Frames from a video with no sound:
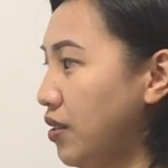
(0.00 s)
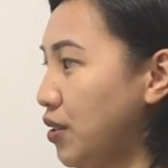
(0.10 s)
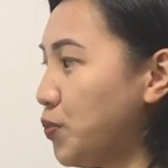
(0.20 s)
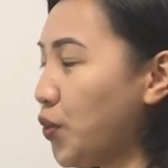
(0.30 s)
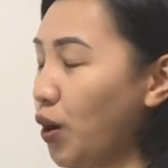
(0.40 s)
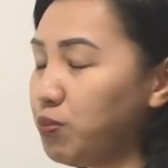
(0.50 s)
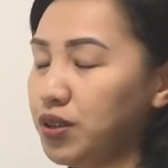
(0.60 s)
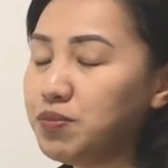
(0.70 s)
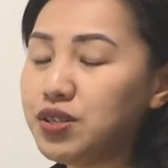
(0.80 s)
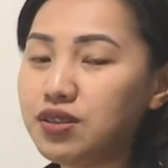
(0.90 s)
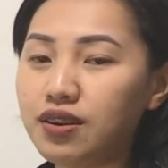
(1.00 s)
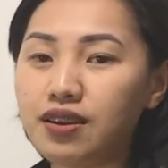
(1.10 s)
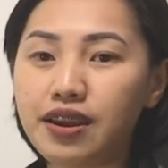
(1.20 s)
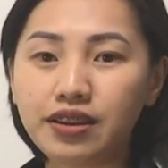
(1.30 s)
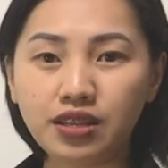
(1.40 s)
problems,
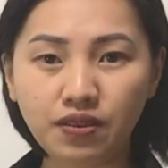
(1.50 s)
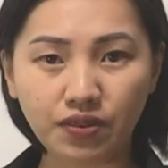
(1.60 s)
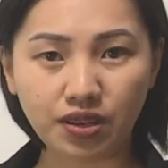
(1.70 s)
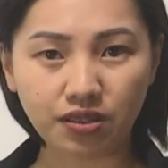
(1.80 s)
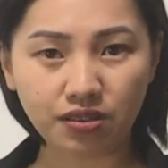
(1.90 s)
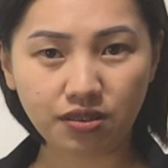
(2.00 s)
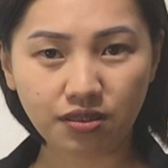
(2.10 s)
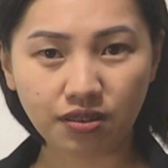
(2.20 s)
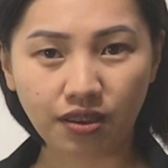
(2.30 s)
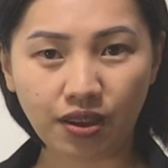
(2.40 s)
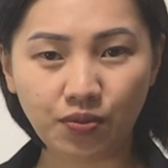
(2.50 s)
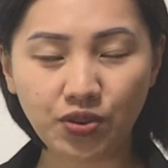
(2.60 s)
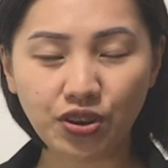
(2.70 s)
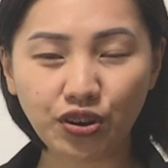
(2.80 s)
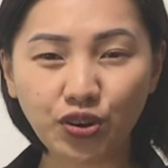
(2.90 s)
activities. Okay, we
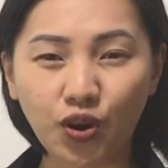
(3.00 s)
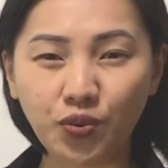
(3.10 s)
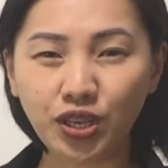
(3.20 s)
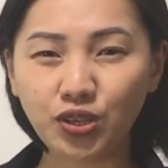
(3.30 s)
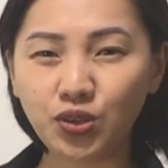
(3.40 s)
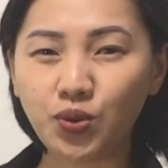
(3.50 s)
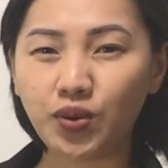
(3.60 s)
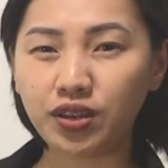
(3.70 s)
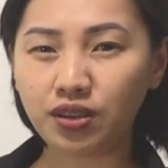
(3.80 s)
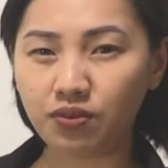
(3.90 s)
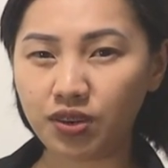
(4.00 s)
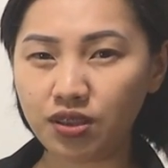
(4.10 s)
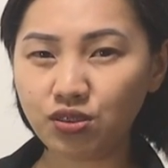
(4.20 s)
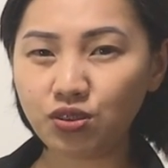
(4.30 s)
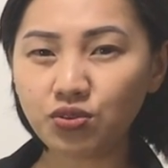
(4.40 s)
are going to do
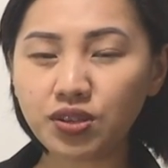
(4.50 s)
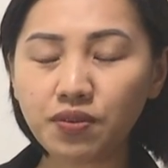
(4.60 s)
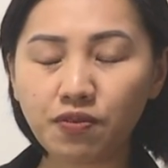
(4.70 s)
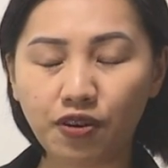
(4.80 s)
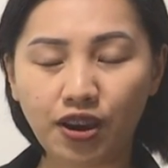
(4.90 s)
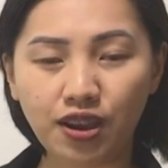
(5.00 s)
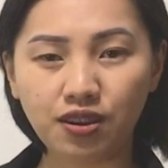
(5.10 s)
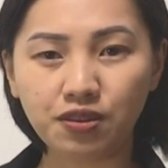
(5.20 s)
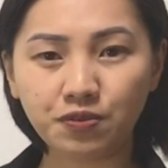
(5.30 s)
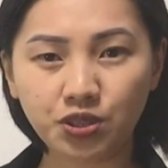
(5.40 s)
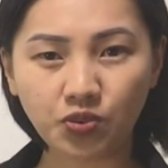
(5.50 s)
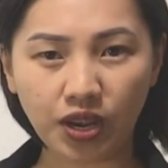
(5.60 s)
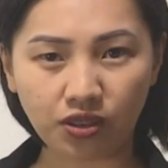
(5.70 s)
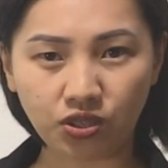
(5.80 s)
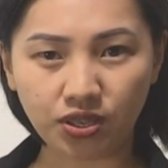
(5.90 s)
activities using a variety of
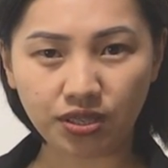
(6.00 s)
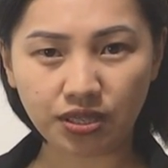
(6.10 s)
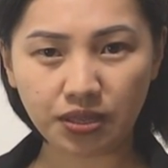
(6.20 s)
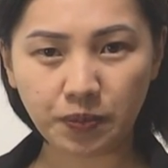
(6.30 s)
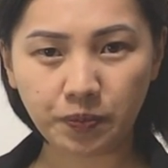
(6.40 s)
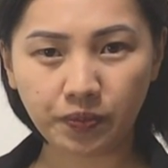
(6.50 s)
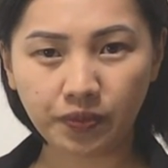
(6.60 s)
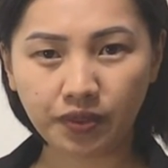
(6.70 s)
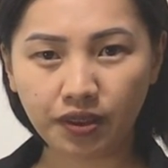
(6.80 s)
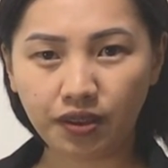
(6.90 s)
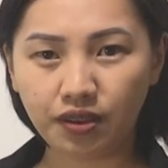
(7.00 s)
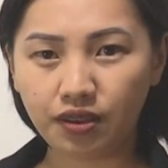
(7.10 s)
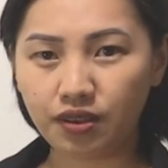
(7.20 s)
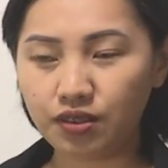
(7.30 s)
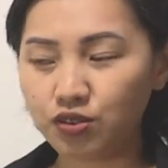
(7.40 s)
strategies.
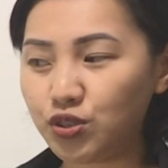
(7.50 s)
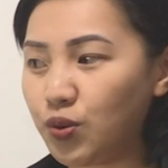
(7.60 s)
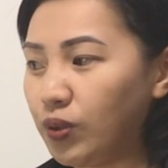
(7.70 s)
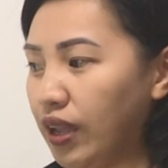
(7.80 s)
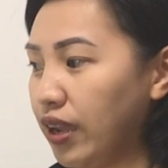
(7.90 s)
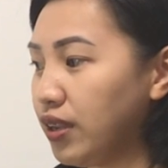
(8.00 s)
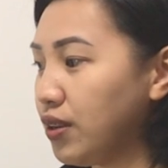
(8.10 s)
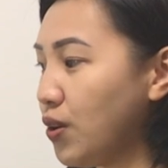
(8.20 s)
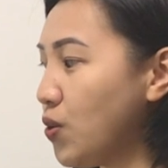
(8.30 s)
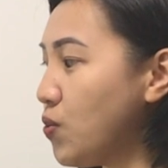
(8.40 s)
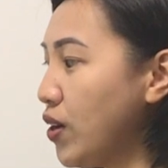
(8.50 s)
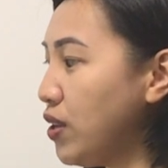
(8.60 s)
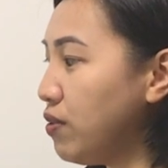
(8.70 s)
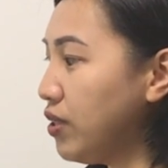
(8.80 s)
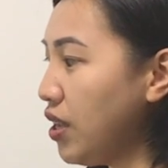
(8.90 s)
So like when you
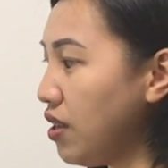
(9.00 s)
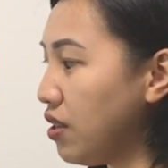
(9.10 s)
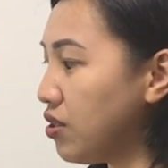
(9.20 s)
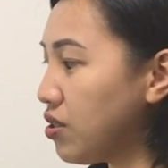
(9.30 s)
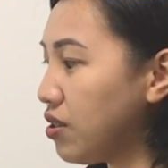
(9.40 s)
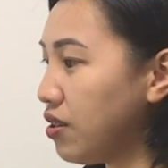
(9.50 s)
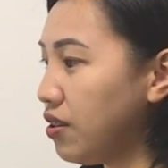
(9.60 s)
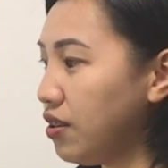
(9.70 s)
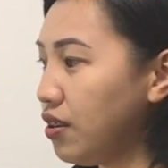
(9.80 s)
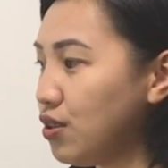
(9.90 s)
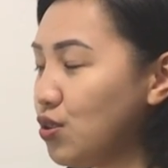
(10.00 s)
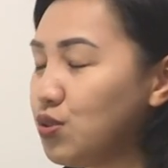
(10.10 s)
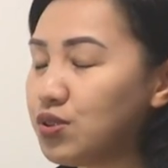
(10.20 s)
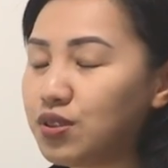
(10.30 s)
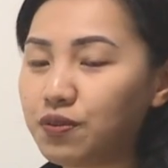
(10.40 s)
teach, you
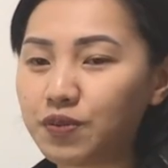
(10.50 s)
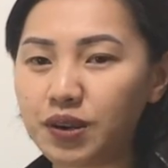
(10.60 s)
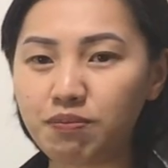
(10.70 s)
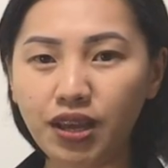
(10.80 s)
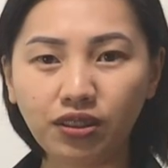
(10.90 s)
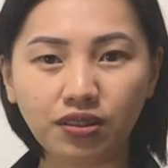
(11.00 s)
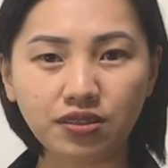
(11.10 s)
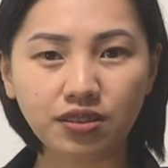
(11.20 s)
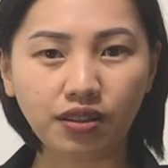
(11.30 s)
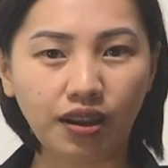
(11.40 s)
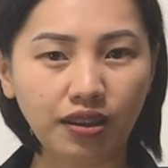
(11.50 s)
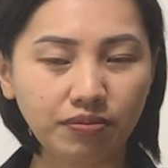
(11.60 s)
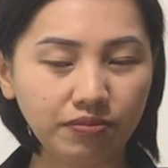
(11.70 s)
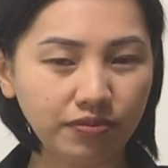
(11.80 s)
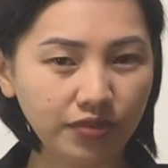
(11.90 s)
use different methods like
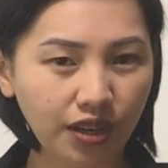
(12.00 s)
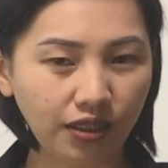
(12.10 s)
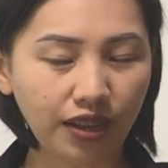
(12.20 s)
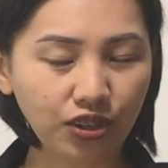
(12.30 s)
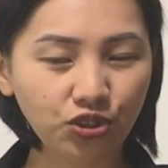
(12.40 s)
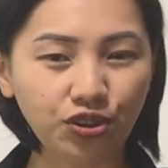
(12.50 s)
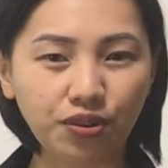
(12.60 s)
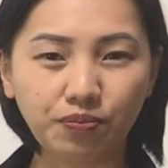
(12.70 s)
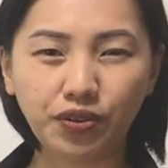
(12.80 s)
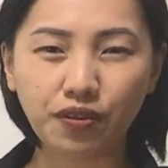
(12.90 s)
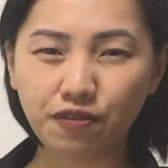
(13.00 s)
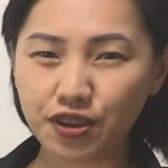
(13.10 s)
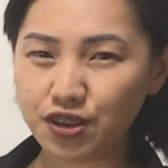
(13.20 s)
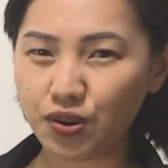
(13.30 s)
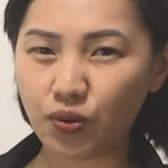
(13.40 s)
lecture,
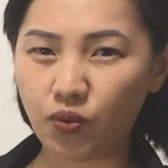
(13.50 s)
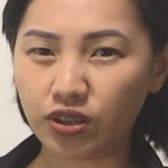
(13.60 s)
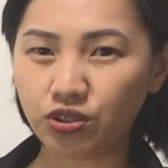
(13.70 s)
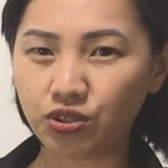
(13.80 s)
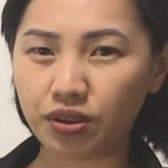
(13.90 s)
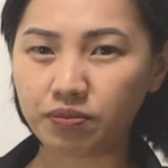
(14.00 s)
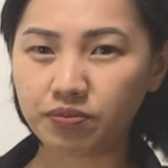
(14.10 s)
video watching,